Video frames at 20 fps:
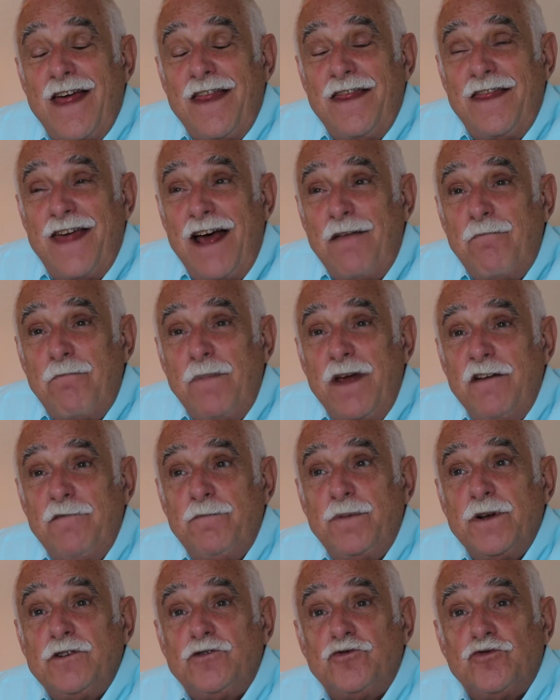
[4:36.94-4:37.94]
That may have
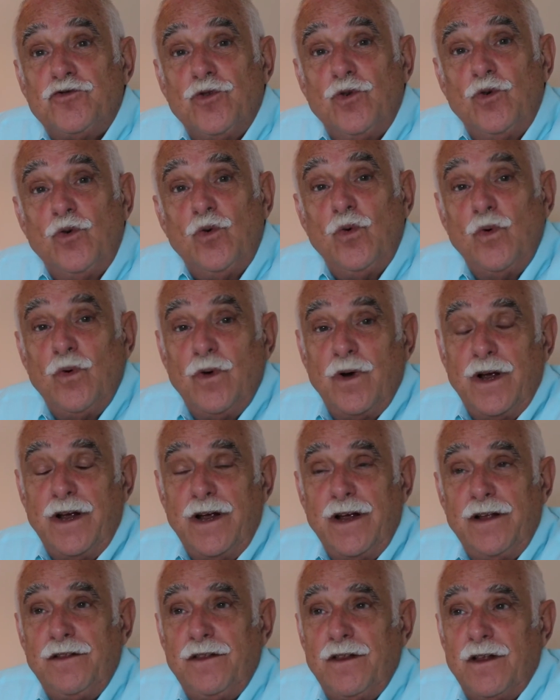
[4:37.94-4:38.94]
been true
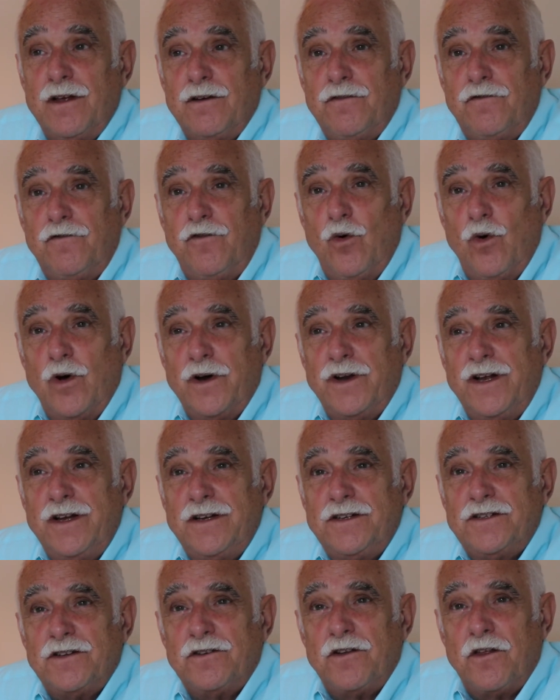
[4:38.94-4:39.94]
in the
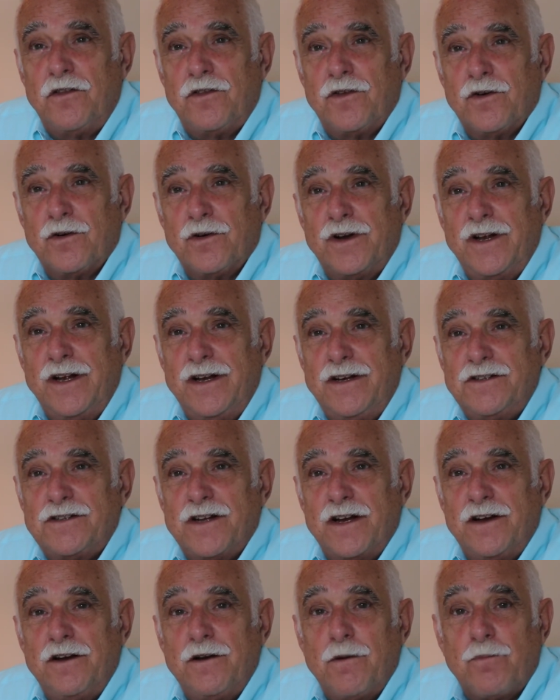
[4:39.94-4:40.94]
40s and the 30s
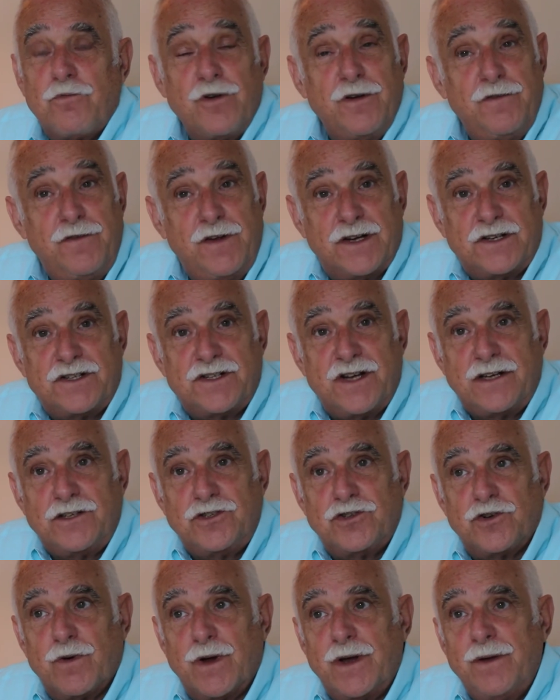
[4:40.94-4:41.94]
and in a previous
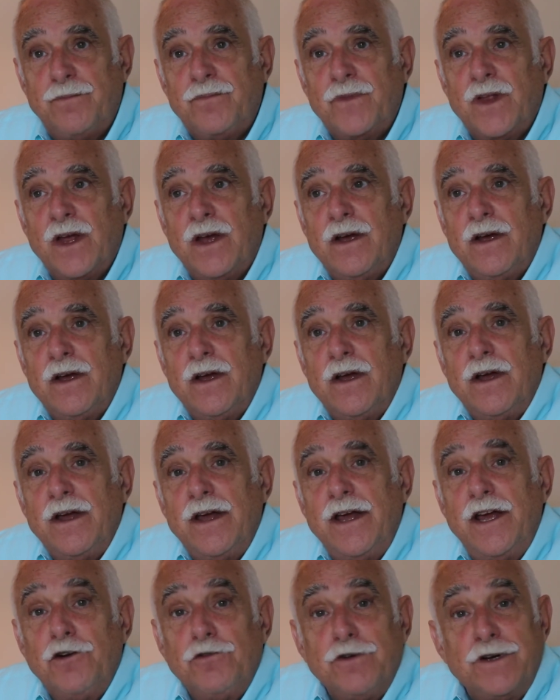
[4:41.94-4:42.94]
century.
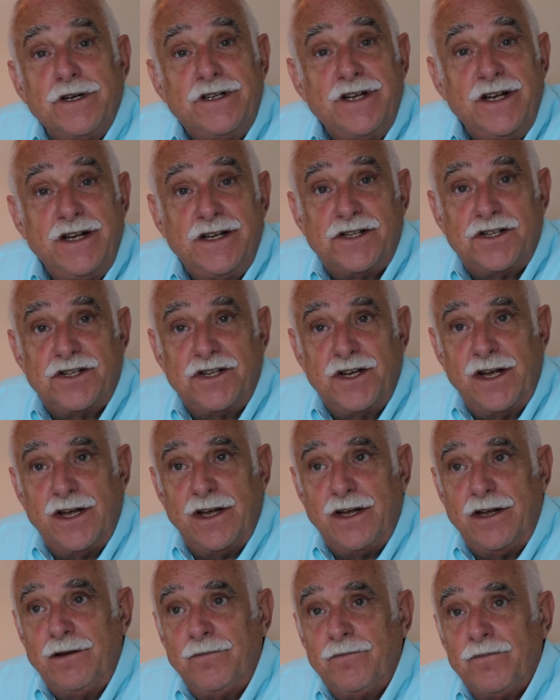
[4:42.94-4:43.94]
Here in
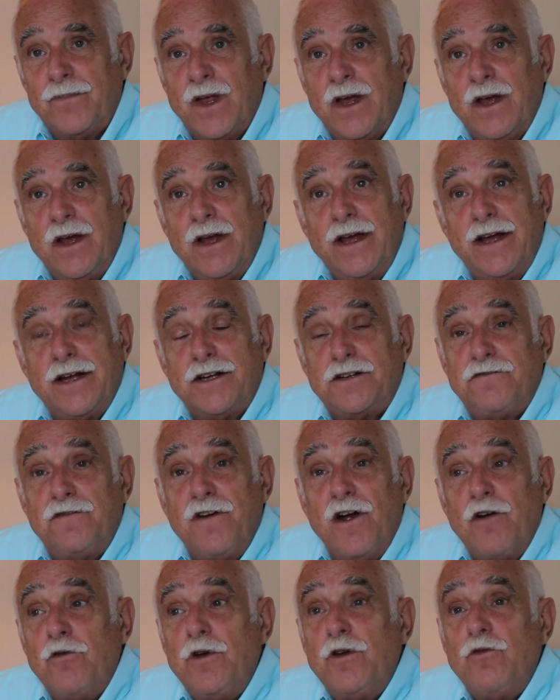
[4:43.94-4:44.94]
DC, it's
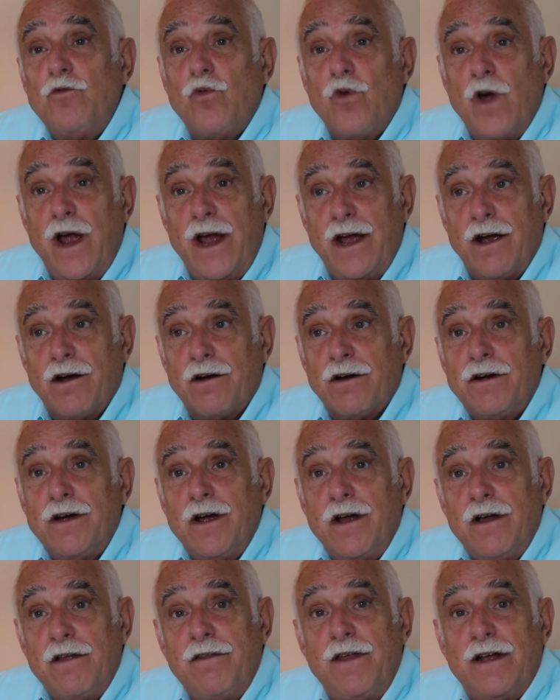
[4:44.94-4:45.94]
very rare
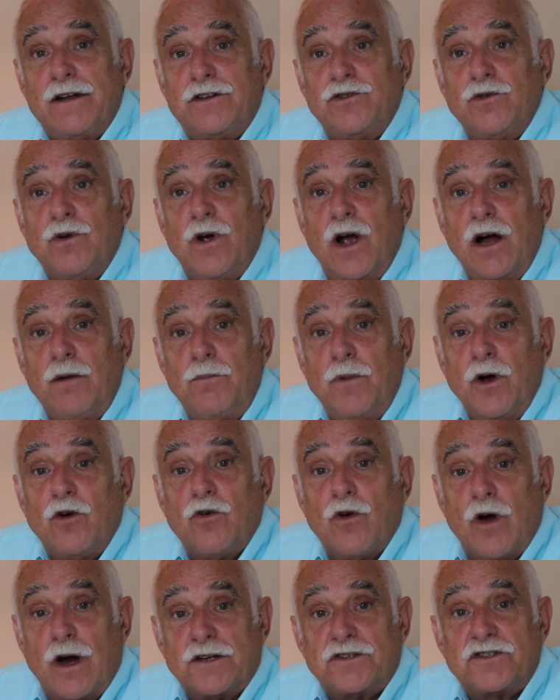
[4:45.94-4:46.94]
that you come
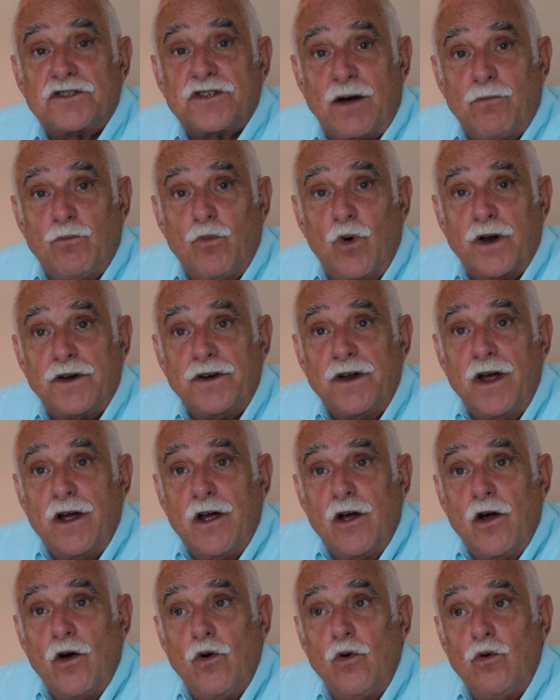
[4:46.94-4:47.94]
across someone
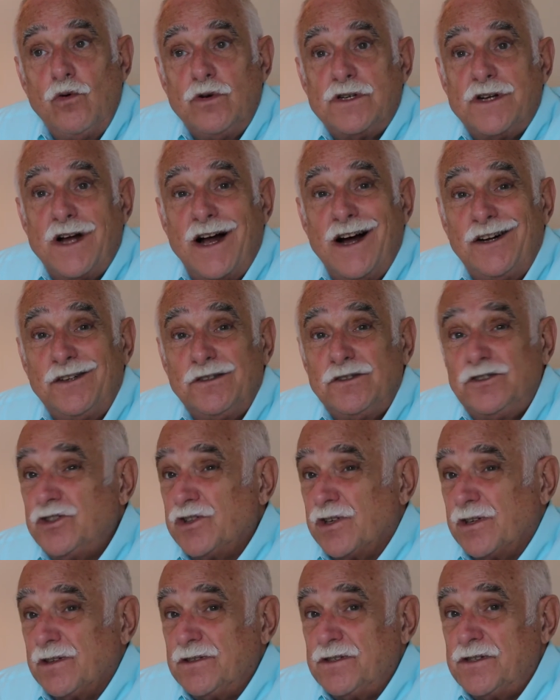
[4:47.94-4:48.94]
whose
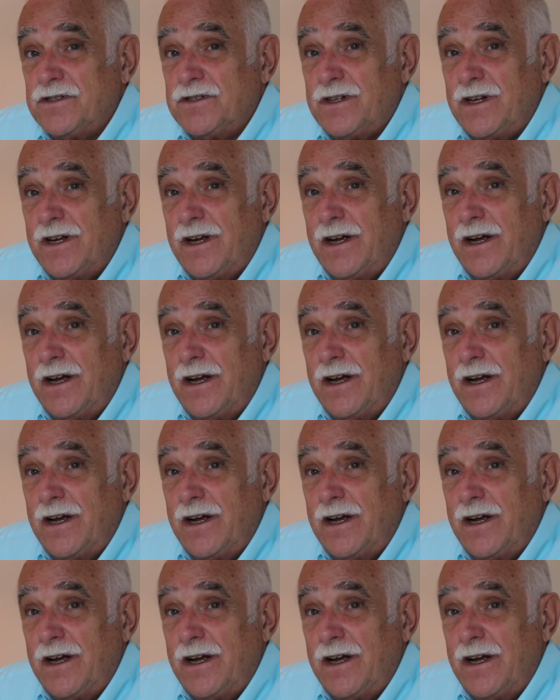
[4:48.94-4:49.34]
cultures